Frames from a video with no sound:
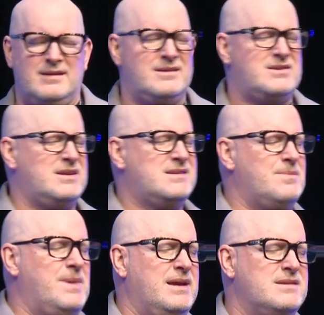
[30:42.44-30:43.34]
She's
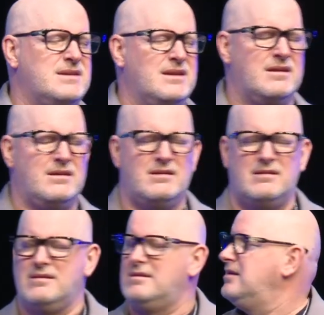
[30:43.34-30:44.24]
amazing.
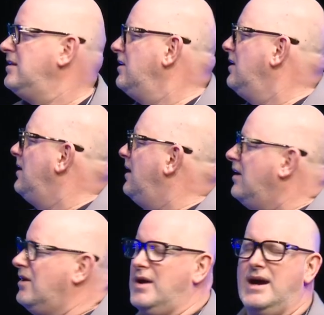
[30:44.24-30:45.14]

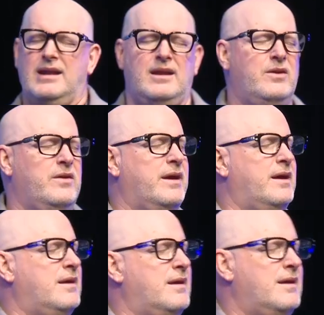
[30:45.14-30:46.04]
Oh, hallelujah.
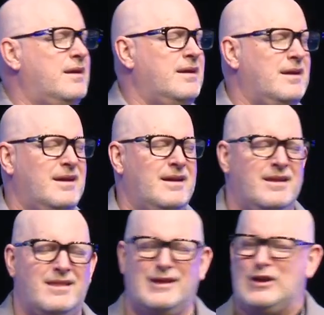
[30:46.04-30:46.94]

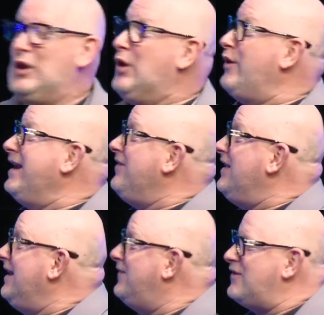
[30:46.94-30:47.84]
The glory and the
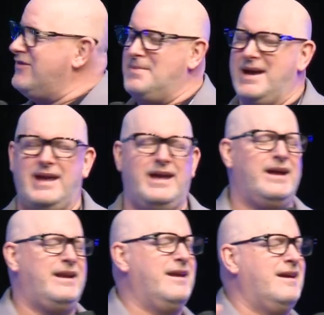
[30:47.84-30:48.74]
lifter of my
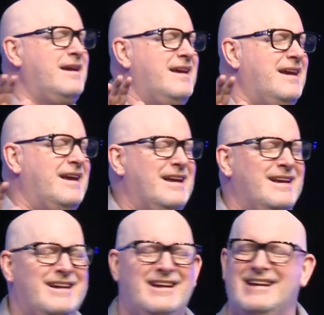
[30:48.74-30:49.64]
head.
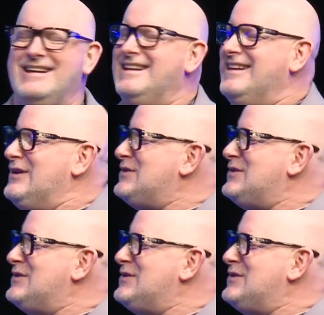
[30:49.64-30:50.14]
Oh,